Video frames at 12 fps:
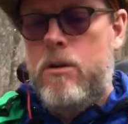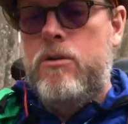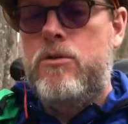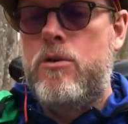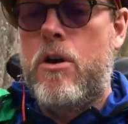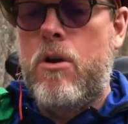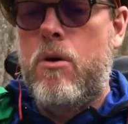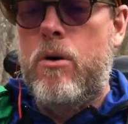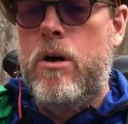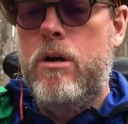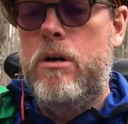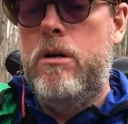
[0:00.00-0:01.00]
So
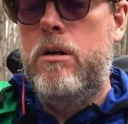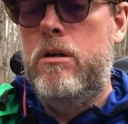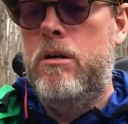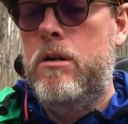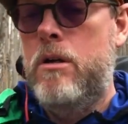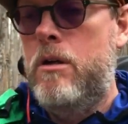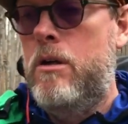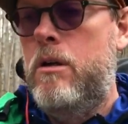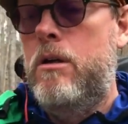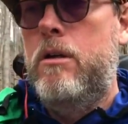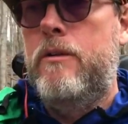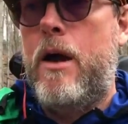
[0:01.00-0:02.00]

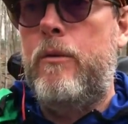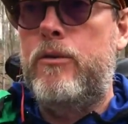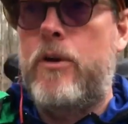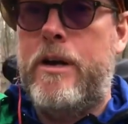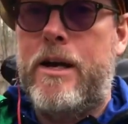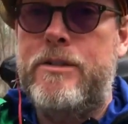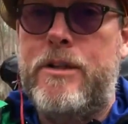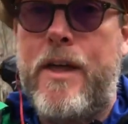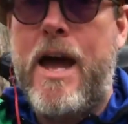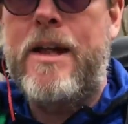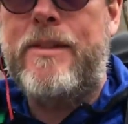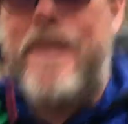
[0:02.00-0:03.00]
that was right next to
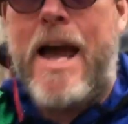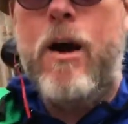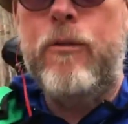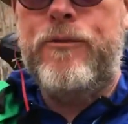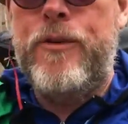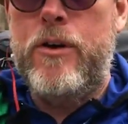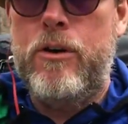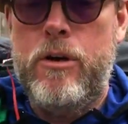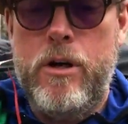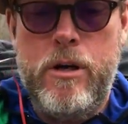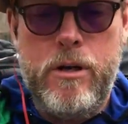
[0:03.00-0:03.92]
that. The Outfitter